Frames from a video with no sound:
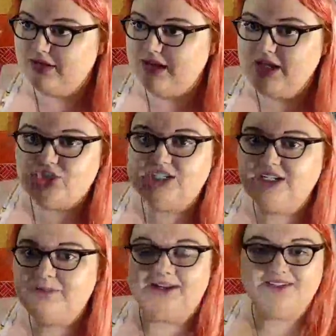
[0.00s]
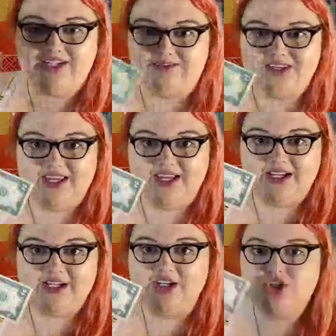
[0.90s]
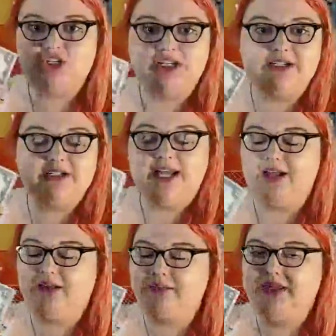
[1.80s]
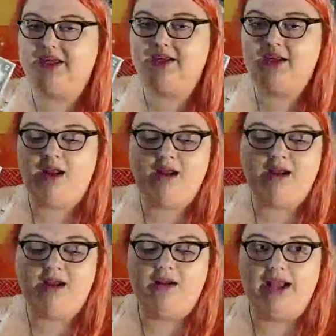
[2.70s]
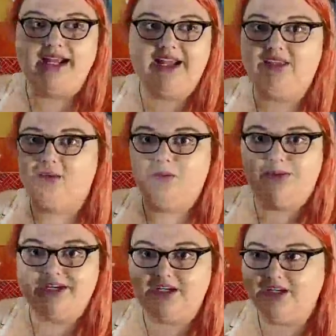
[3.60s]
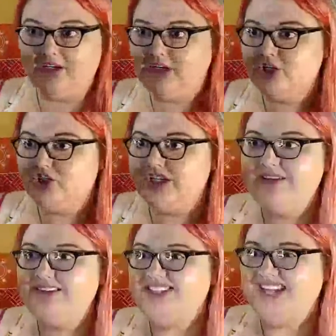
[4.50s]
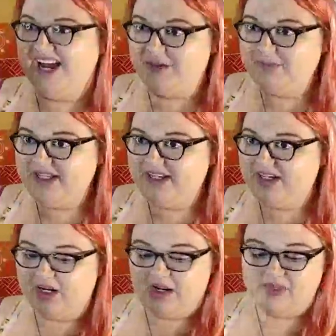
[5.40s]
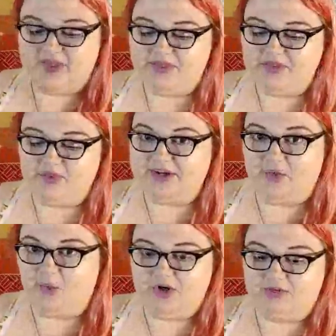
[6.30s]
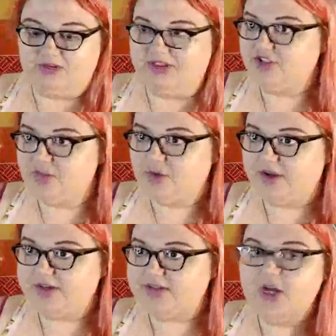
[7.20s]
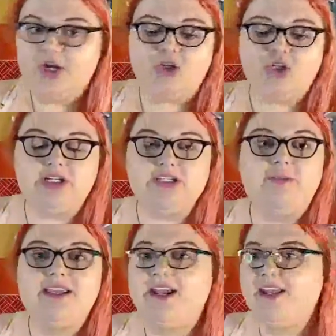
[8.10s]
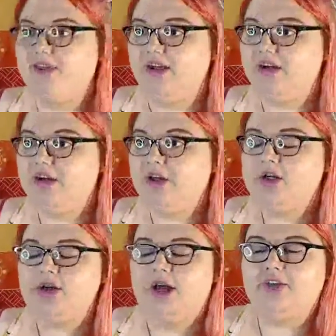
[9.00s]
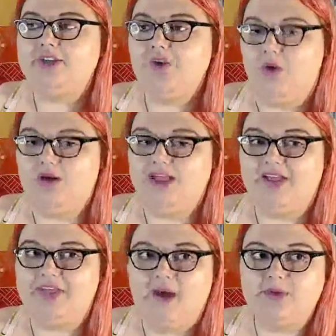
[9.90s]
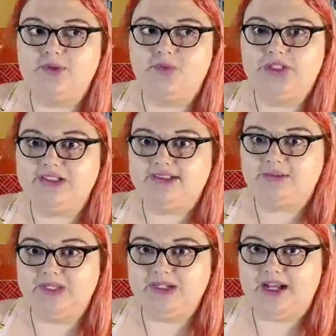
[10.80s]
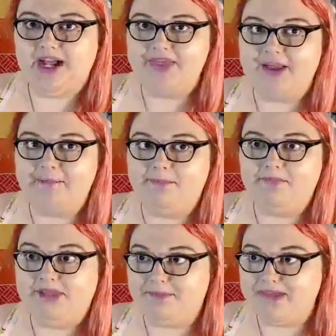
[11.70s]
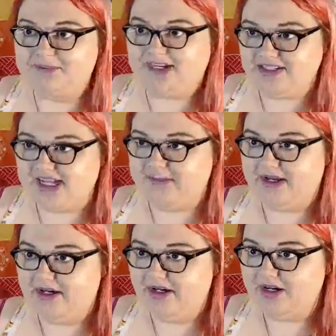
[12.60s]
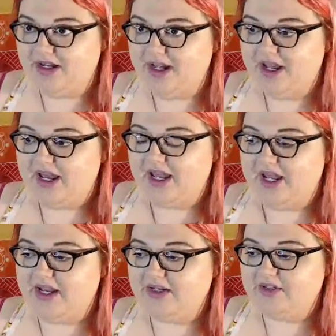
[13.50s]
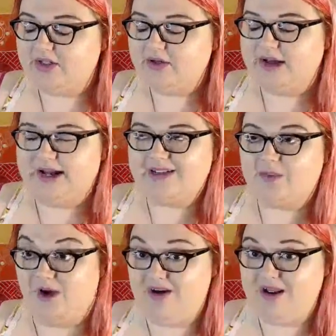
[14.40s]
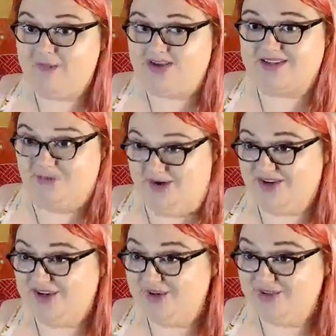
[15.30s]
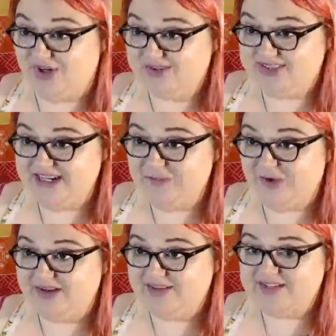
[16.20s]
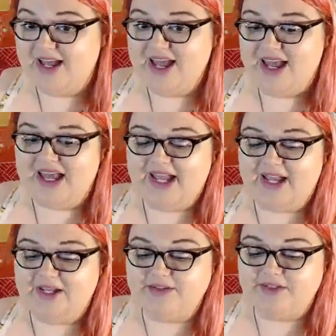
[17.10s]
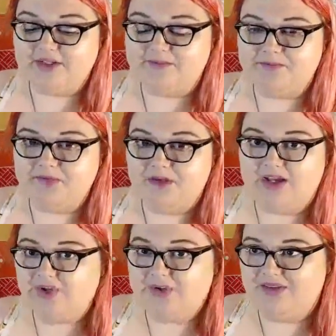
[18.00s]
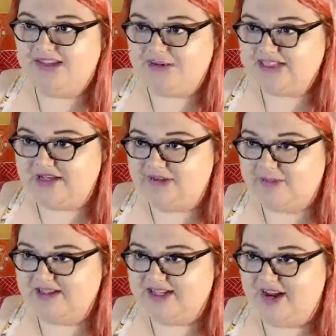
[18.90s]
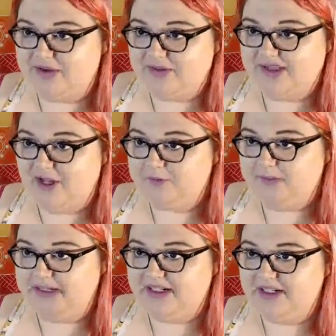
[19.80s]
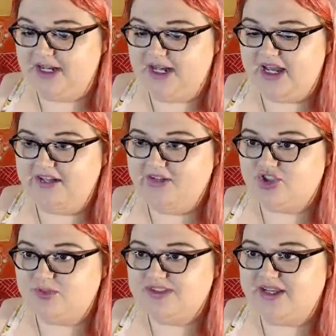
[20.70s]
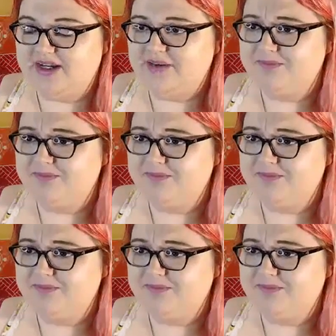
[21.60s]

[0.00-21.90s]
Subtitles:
She didn't pontificate. She didn't tell me anything weird. She didn't even tell me that, like, what her religion was. She didn't tell me anything. I just told her, like, that was really sweet and that, like, made my day better. And I asked what her name was and what her cute dog's name was. And I told her, like, I was having a bad day and that really helped me. And she was like,